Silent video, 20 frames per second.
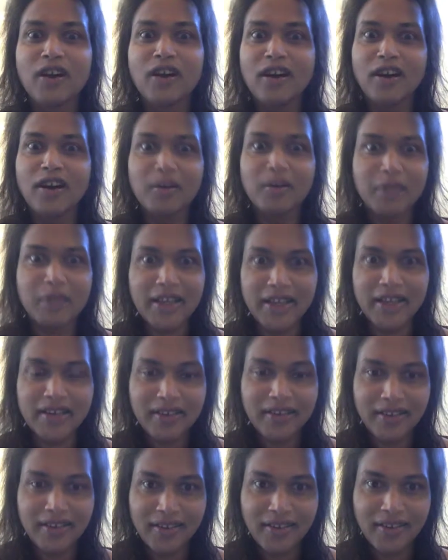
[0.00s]
hominid.
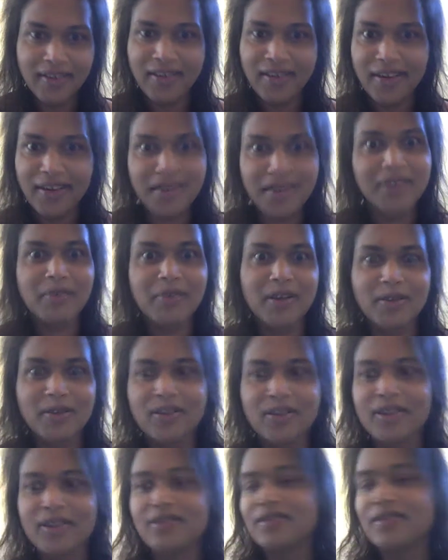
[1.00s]
I didn't even know
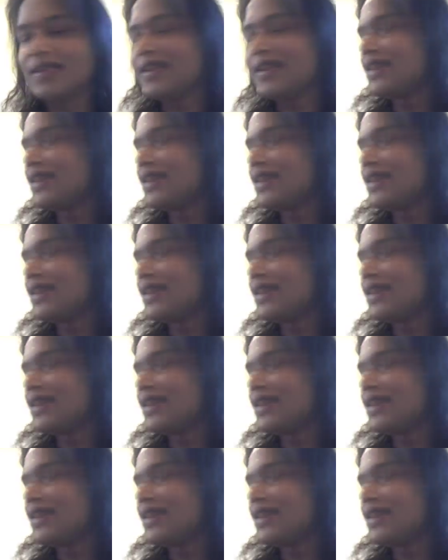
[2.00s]
this.